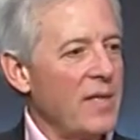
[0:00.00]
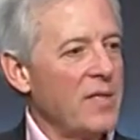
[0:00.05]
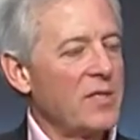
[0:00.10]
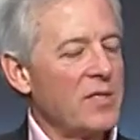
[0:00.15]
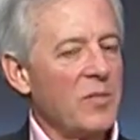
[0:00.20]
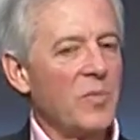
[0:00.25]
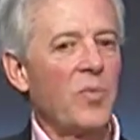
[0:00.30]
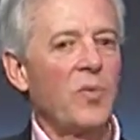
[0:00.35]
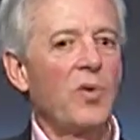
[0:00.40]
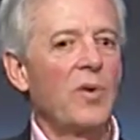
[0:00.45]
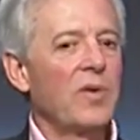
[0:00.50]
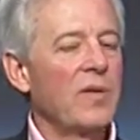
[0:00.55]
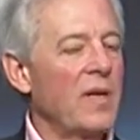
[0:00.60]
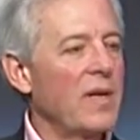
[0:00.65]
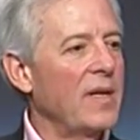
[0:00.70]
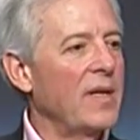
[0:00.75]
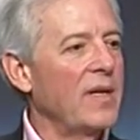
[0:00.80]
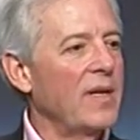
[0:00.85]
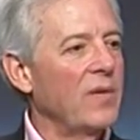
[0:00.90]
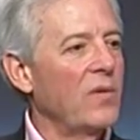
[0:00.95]
need support. They
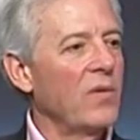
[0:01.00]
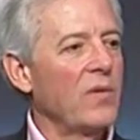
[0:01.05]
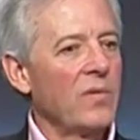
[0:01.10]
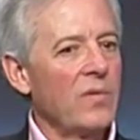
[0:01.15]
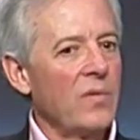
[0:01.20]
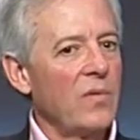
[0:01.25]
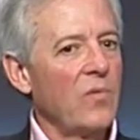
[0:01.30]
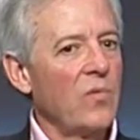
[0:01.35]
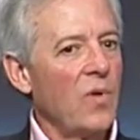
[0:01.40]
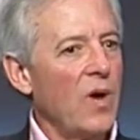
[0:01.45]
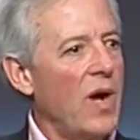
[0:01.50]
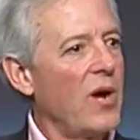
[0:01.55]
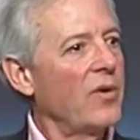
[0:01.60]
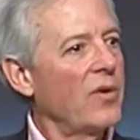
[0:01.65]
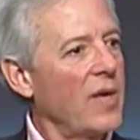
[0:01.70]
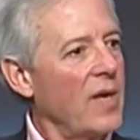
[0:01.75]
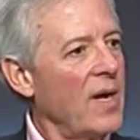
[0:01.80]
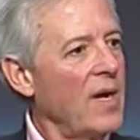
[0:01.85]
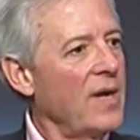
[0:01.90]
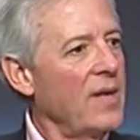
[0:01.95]
need. Well, how
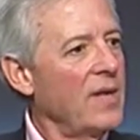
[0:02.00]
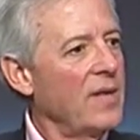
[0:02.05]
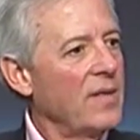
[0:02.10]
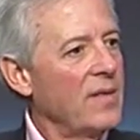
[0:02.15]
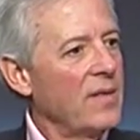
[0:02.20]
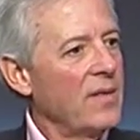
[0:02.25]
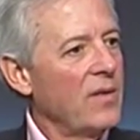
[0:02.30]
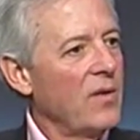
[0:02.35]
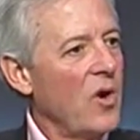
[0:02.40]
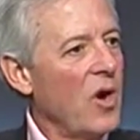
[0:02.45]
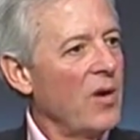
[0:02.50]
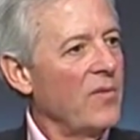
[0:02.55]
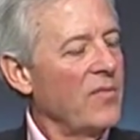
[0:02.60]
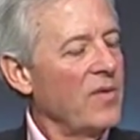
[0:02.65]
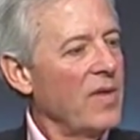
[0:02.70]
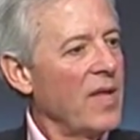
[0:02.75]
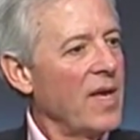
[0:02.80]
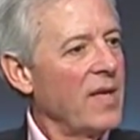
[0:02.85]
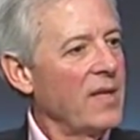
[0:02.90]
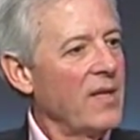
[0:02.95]
can I
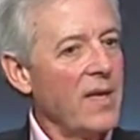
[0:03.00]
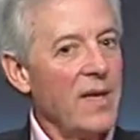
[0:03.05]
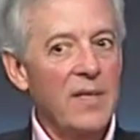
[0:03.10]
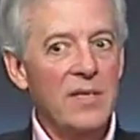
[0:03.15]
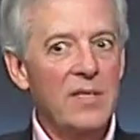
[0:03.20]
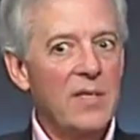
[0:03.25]
offer that? The next